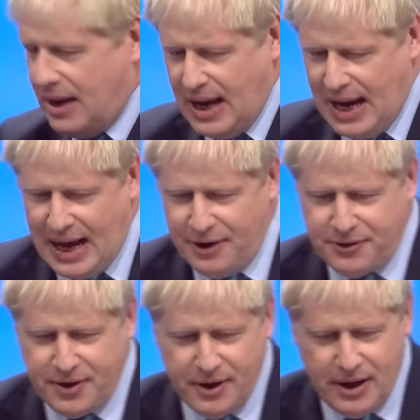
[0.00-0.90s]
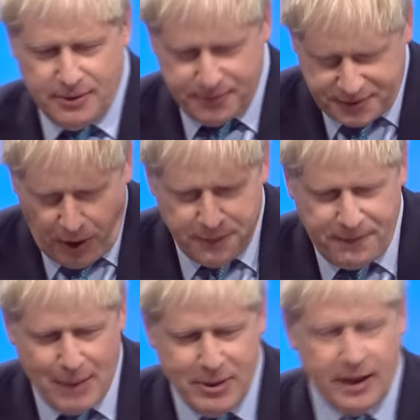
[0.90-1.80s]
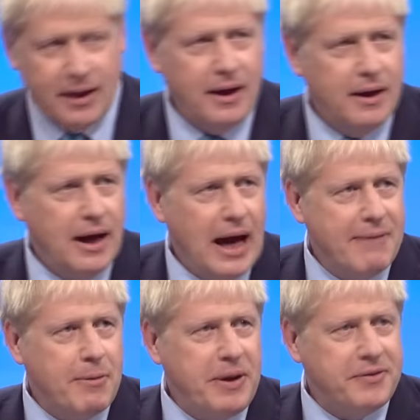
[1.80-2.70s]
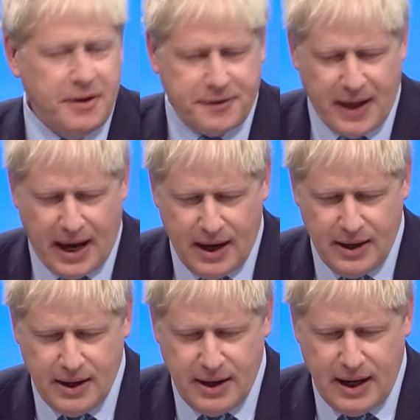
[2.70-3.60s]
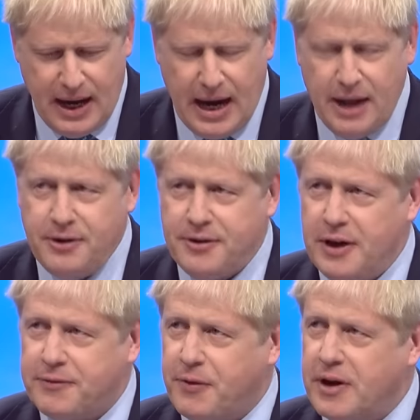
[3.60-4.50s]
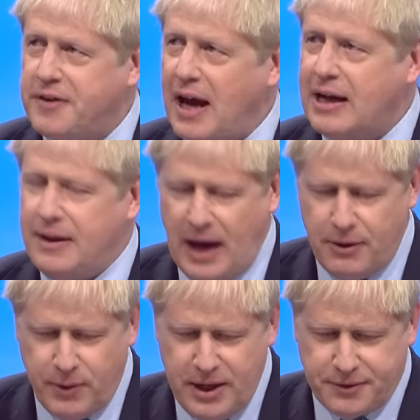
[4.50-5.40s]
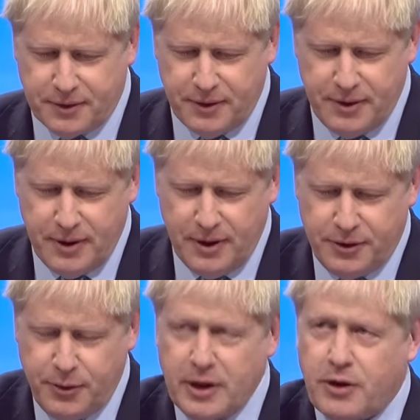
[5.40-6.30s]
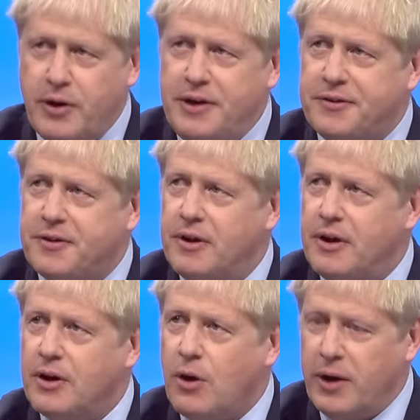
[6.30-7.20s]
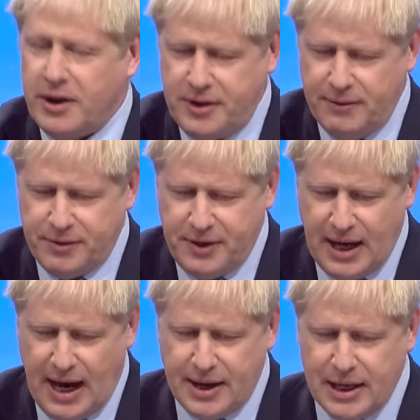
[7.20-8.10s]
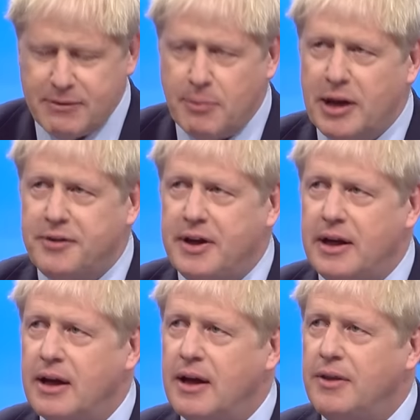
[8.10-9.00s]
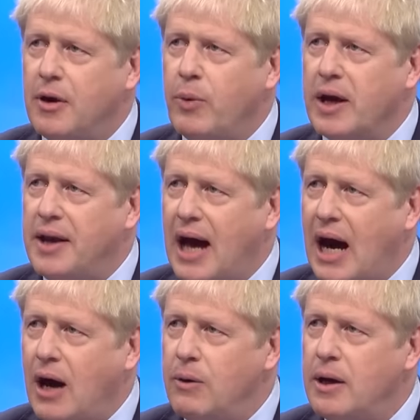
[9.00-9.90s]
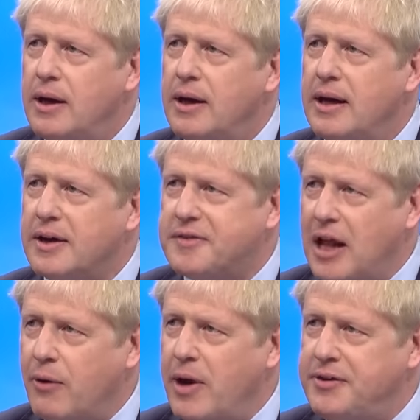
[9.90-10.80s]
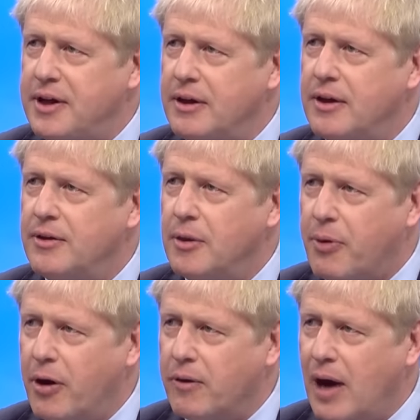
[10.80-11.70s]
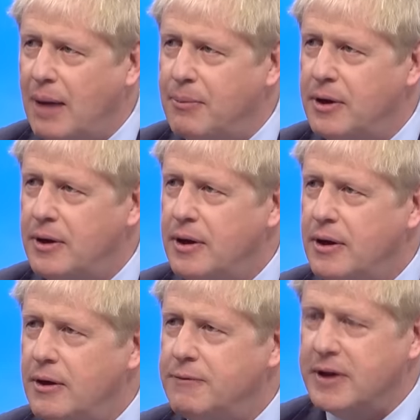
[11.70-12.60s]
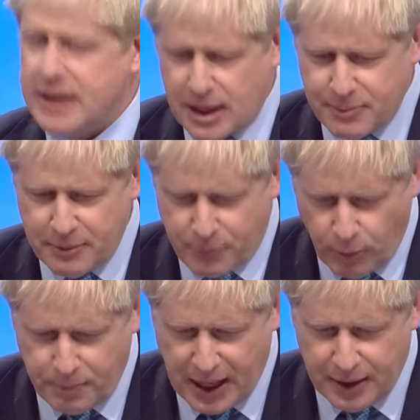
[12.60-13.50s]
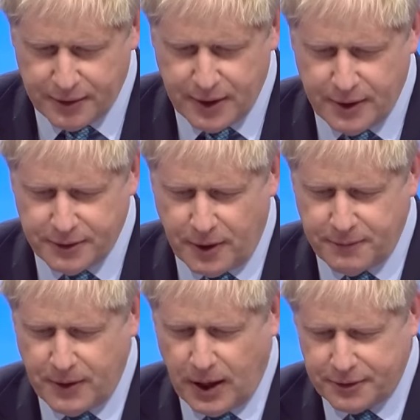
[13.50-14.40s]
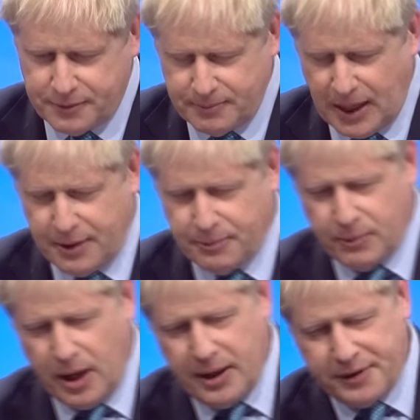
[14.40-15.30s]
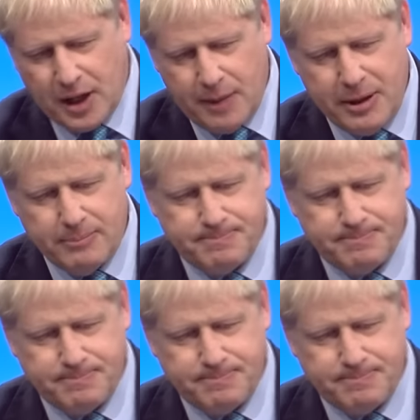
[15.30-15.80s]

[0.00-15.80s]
and start a family, have a business there. And it's for exactly that reason, to increase connectivity and livability, that we are now accelerating the program for gigabit broadband so fast. And well, it's going to be...